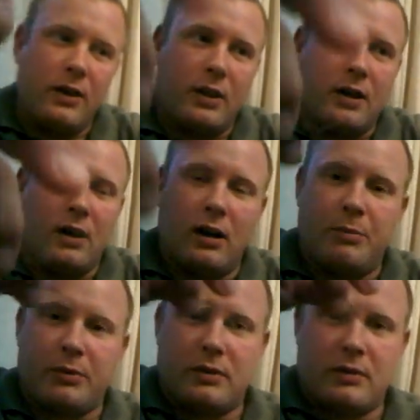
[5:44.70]
The
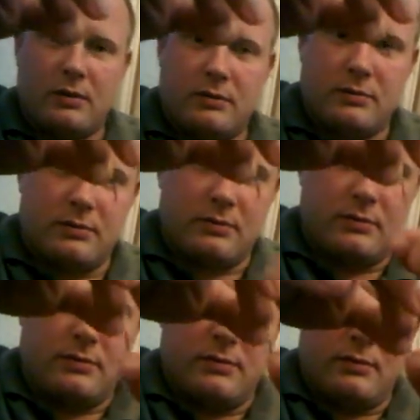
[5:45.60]
carp,
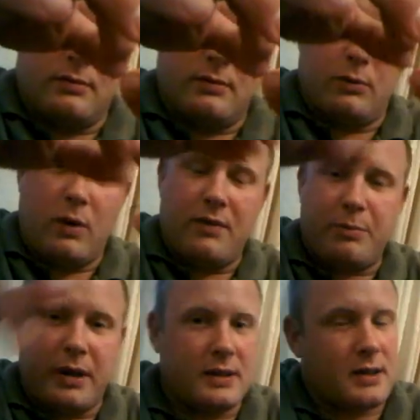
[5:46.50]
whether
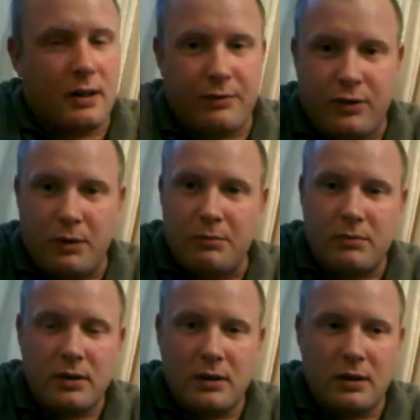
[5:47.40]
picked up from
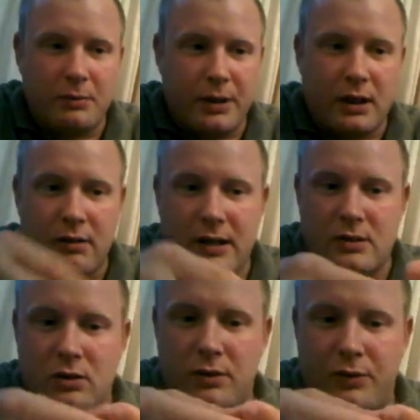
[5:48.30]
being
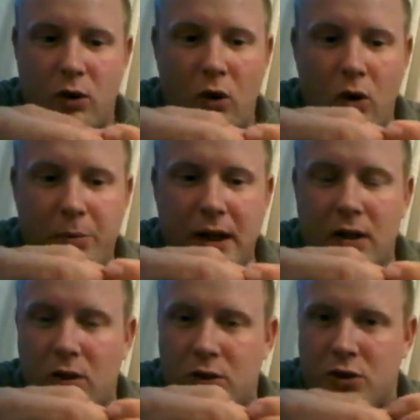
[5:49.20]
cracked off or
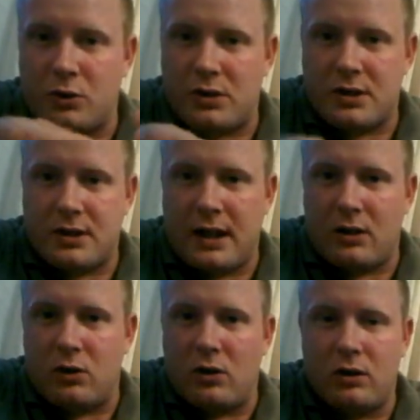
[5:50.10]
being lost due to
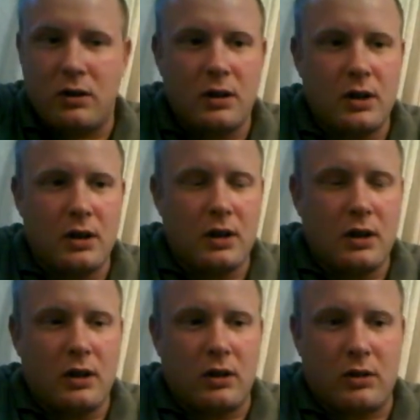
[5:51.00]
snag or
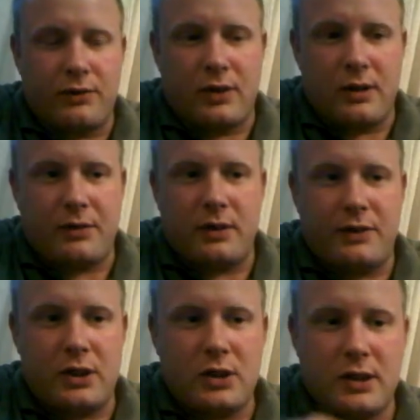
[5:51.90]
a good fight from the
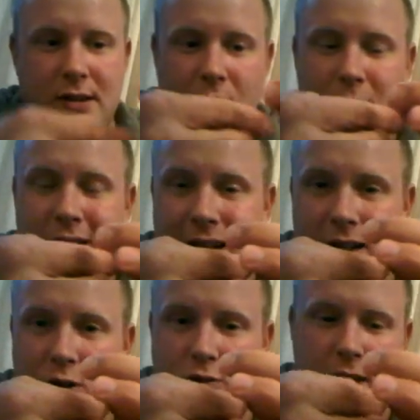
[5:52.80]
fish, is only
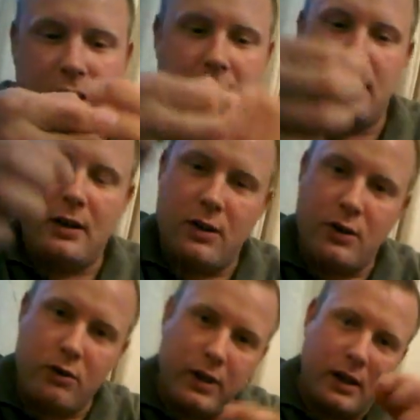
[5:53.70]
now trailing
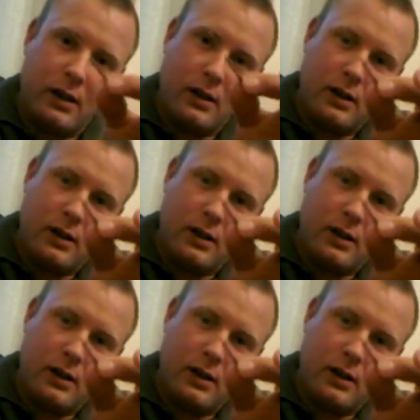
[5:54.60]
the rig.